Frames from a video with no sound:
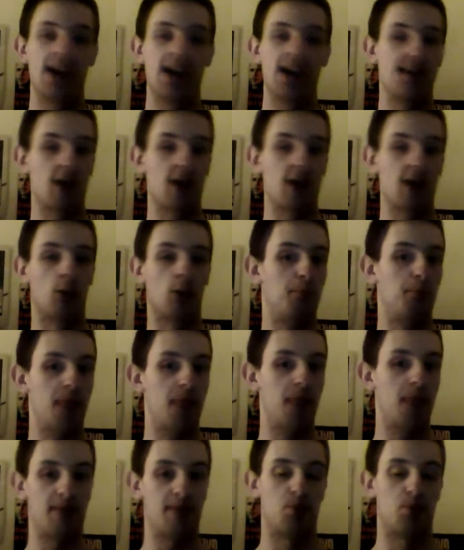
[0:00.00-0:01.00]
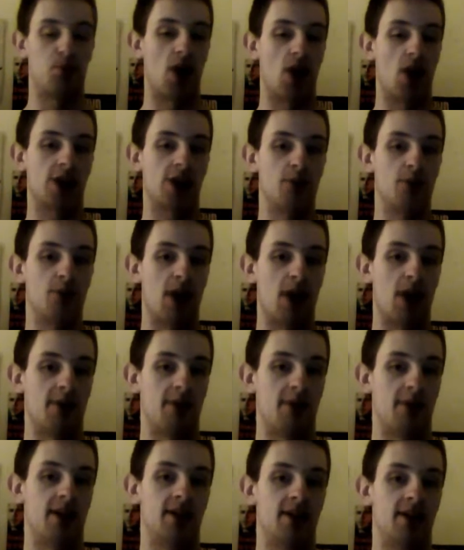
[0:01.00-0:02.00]
they will beat Barack
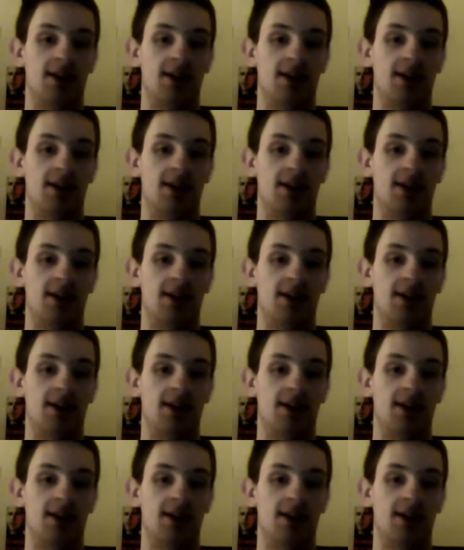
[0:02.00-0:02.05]
Obama.